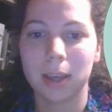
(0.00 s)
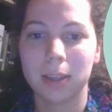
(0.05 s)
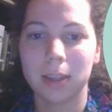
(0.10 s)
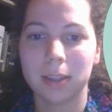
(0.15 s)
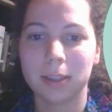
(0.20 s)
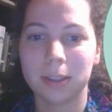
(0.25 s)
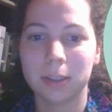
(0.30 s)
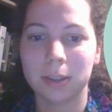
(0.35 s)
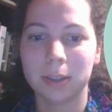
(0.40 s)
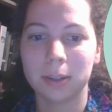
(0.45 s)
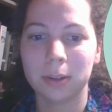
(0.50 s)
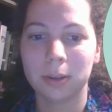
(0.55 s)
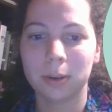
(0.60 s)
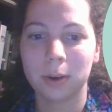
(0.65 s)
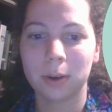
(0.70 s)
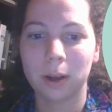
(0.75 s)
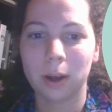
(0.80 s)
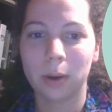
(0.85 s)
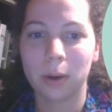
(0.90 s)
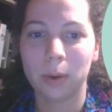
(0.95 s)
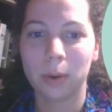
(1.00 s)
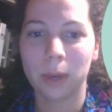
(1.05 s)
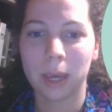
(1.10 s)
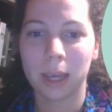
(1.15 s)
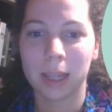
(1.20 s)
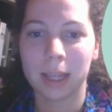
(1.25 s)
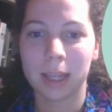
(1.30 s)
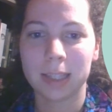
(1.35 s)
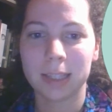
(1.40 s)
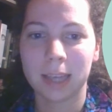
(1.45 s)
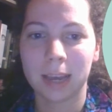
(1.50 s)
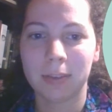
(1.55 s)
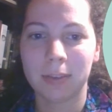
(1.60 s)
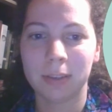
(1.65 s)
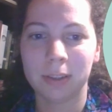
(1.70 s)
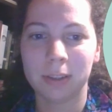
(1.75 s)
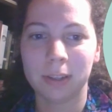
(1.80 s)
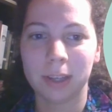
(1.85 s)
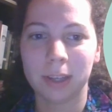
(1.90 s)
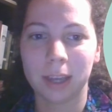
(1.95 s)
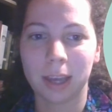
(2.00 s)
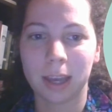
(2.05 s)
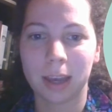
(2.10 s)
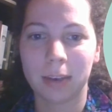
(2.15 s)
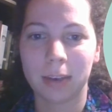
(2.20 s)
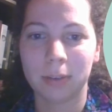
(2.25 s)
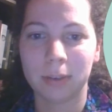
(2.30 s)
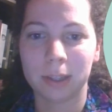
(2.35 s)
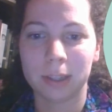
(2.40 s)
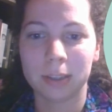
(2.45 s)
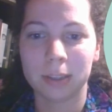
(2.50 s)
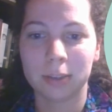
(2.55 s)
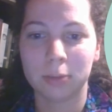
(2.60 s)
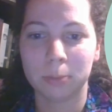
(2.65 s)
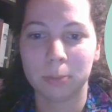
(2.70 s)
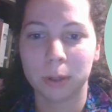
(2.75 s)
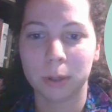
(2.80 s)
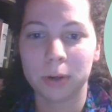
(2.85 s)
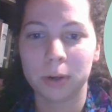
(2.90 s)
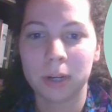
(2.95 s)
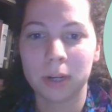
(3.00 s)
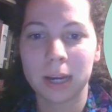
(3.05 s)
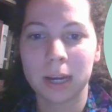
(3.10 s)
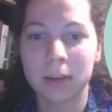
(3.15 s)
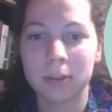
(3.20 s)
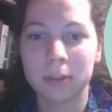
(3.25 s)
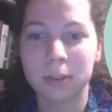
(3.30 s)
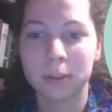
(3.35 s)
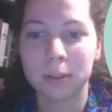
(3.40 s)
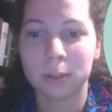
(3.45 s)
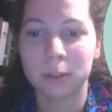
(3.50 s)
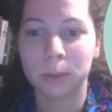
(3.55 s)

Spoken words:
So, okay, let's have a look at relative pronouns.